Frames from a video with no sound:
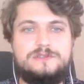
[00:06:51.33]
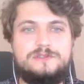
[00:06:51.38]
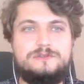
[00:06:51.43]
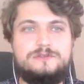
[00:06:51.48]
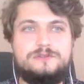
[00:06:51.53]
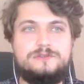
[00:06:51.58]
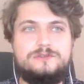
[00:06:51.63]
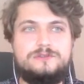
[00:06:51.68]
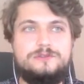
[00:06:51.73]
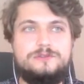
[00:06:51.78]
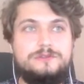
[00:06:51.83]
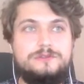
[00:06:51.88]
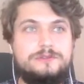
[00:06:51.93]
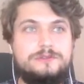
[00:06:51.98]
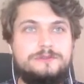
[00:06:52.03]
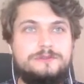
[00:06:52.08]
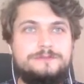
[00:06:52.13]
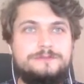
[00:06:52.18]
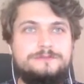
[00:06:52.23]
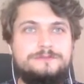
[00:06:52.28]
to
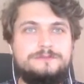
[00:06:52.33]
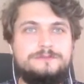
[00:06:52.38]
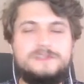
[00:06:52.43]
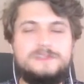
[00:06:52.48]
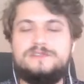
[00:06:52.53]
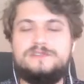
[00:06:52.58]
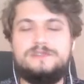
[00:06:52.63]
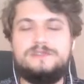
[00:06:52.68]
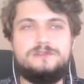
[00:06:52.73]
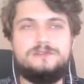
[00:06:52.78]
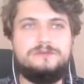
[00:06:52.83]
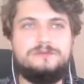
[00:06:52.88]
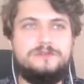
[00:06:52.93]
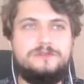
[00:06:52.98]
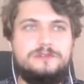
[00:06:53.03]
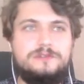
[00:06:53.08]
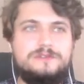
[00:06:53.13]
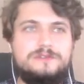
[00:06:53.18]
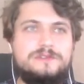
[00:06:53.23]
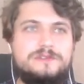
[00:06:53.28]

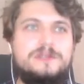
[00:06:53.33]
false,